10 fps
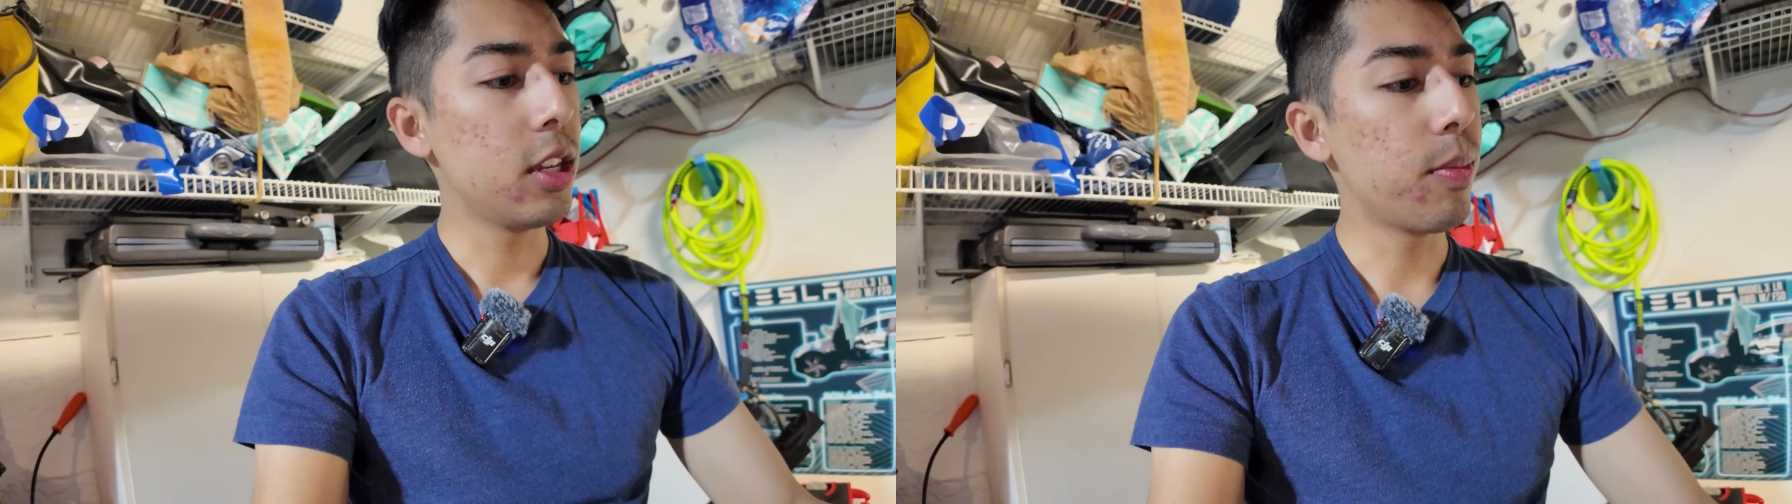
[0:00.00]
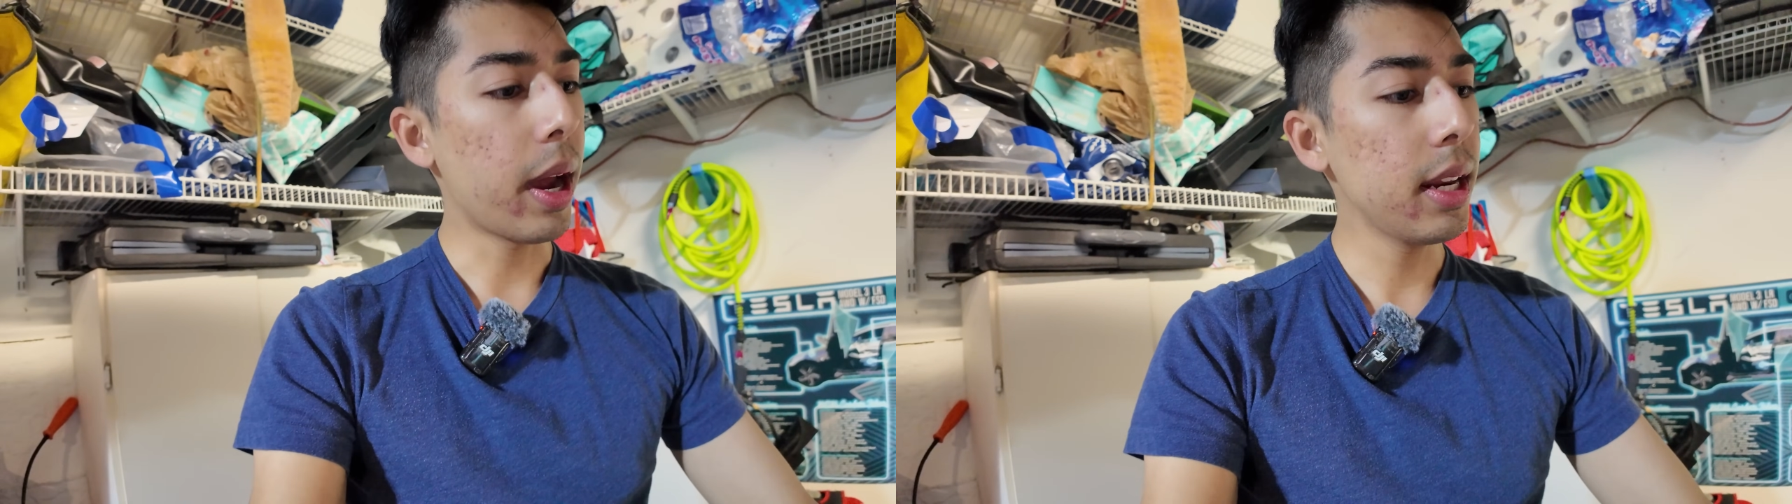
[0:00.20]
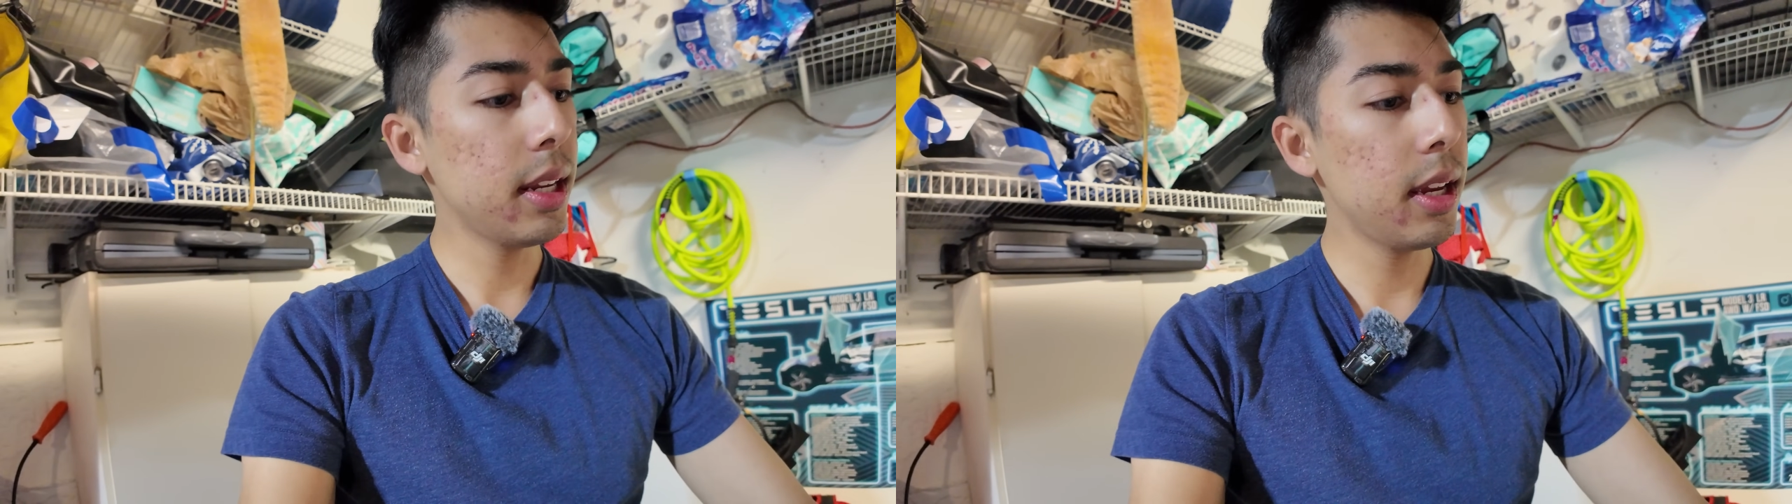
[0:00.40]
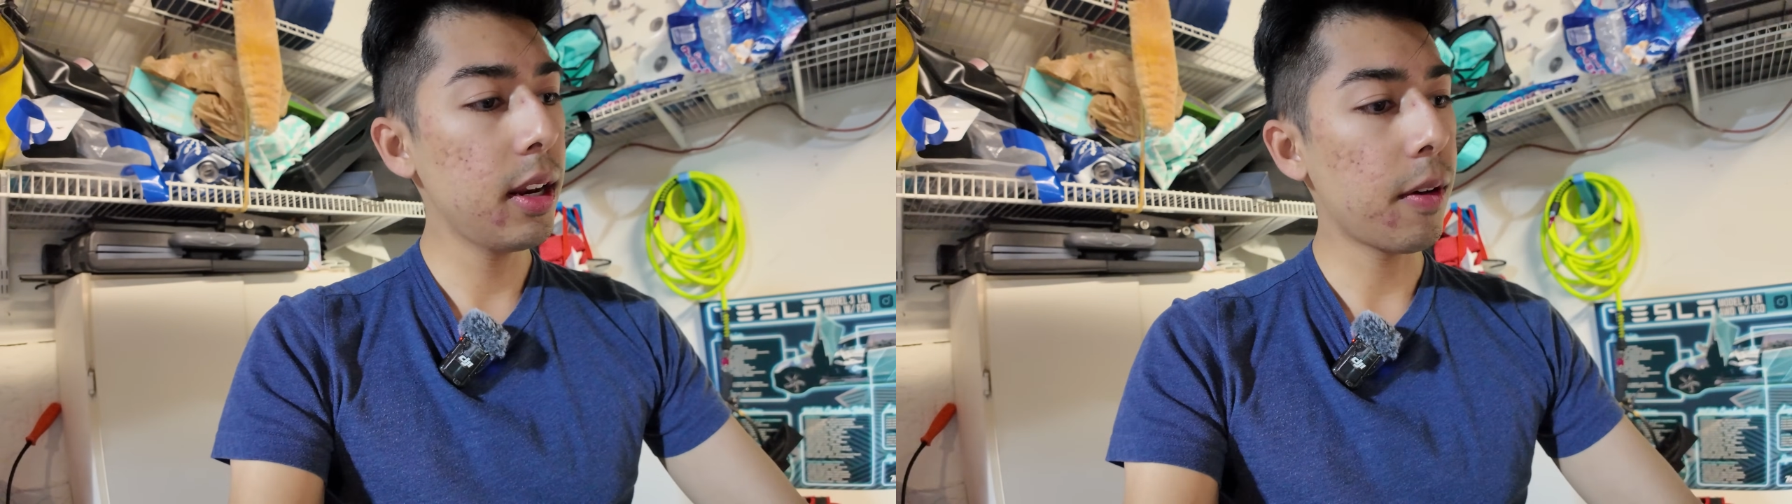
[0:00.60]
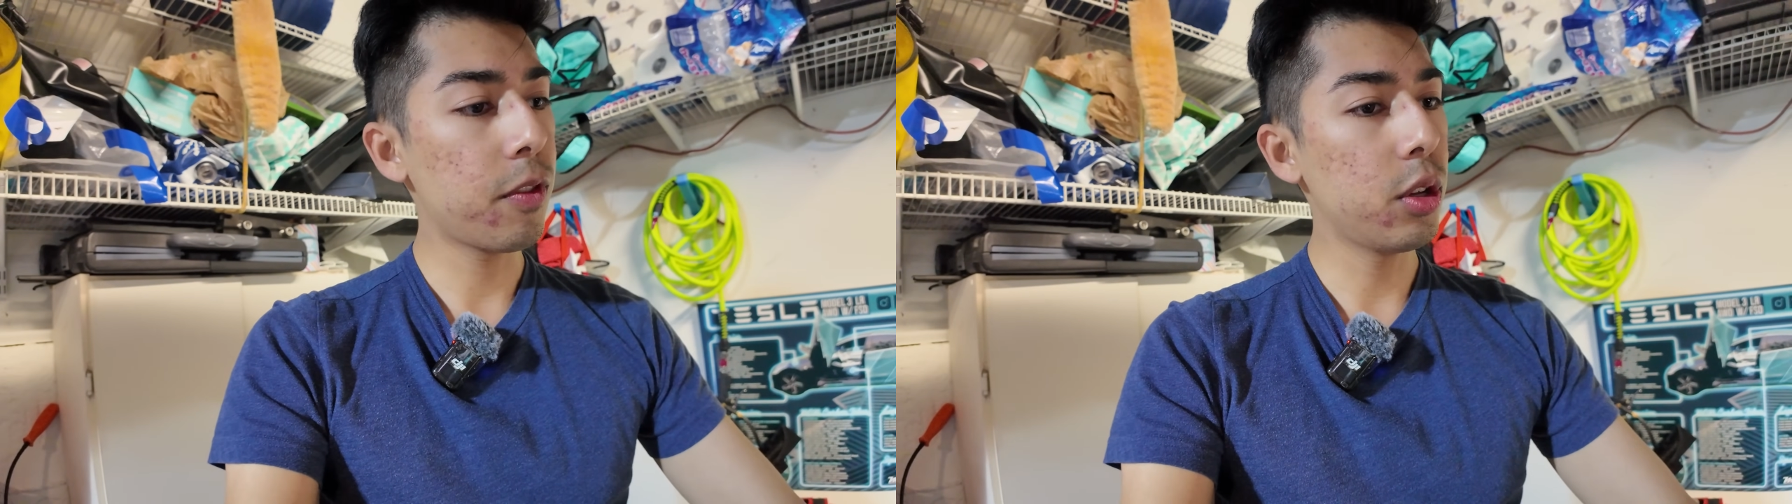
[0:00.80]
You might
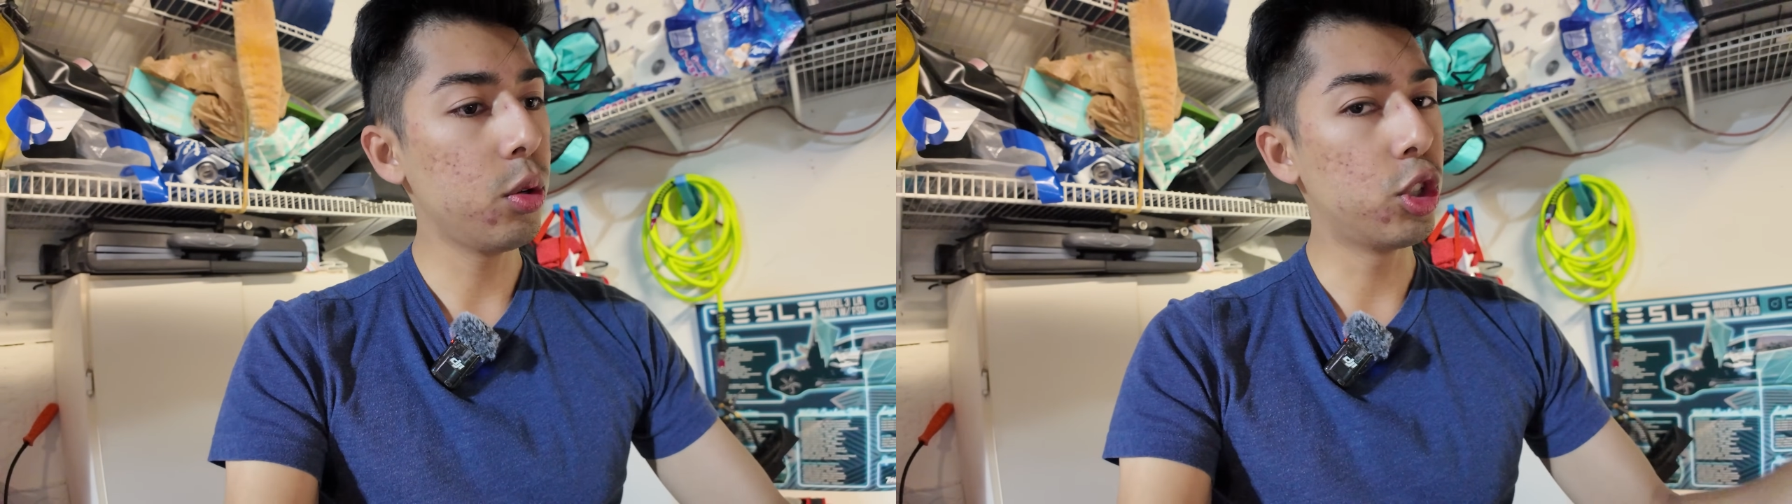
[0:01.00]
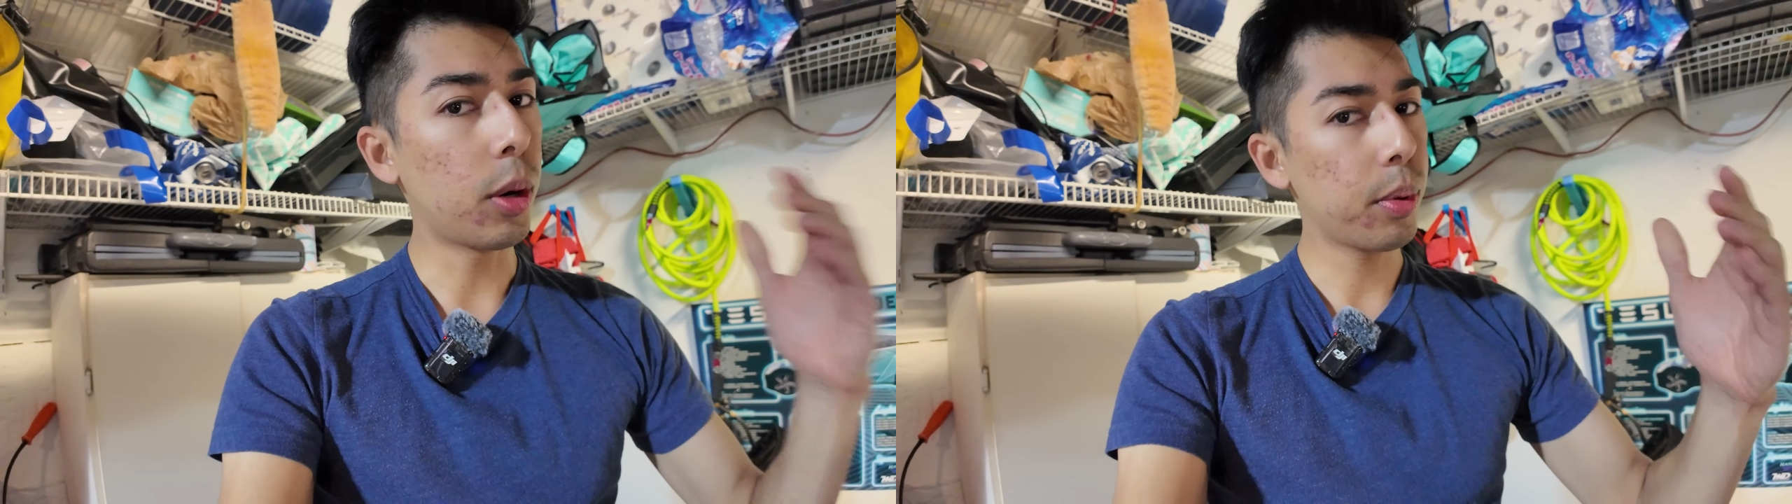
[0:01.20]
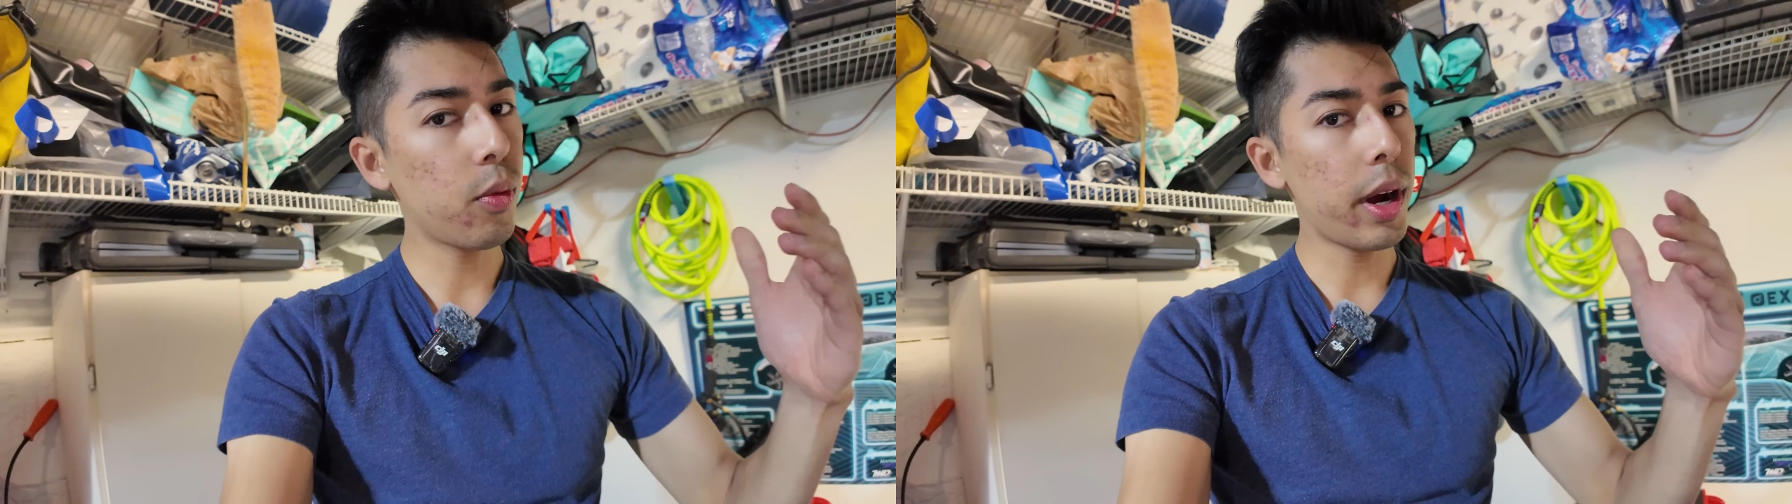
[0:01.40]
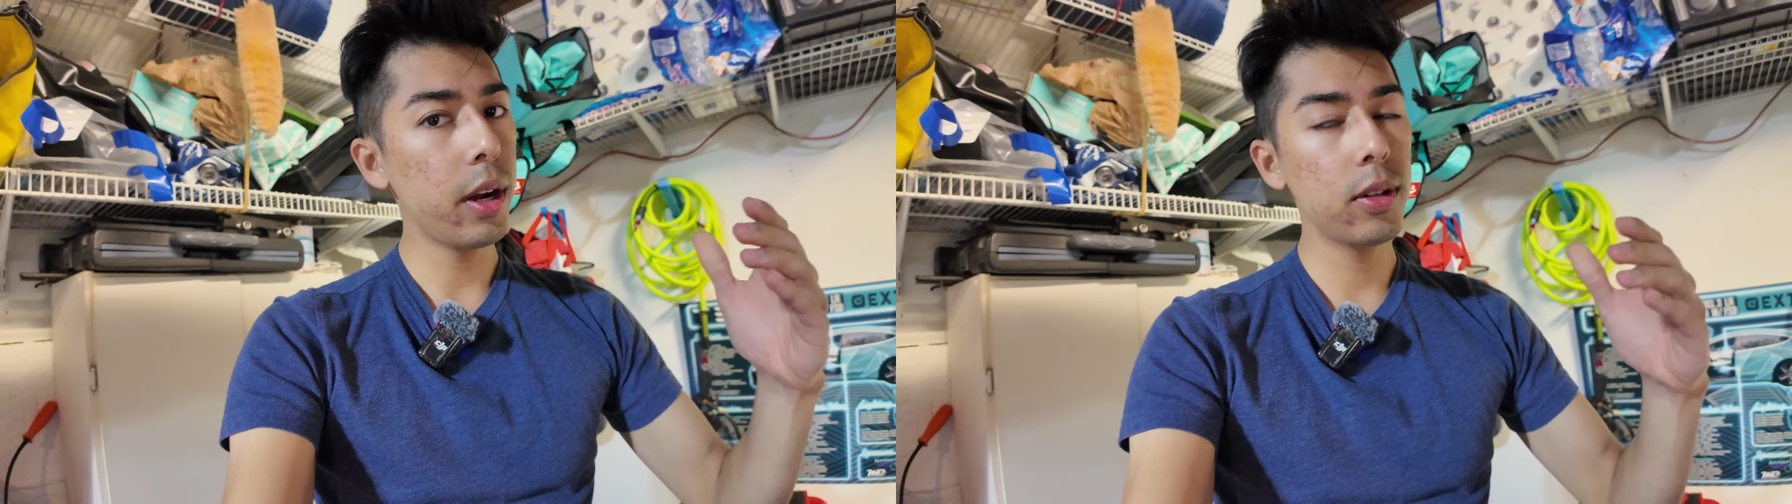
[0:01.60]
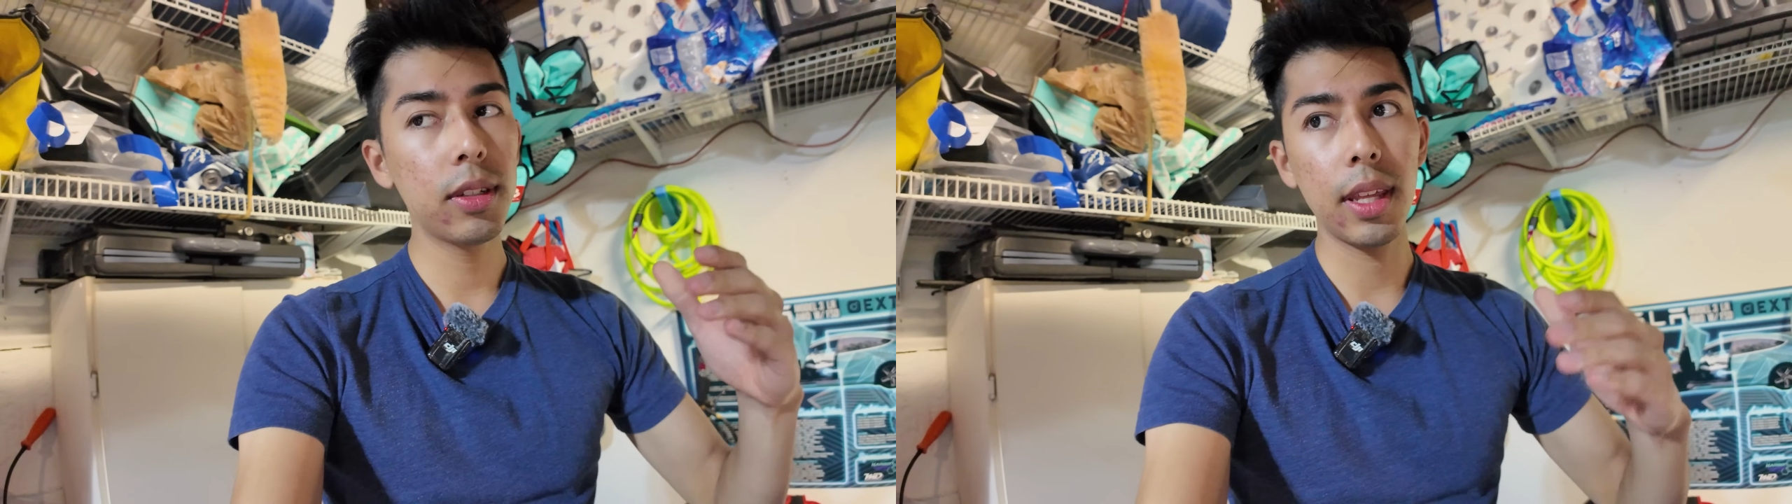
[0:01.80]
need a few jumper wires.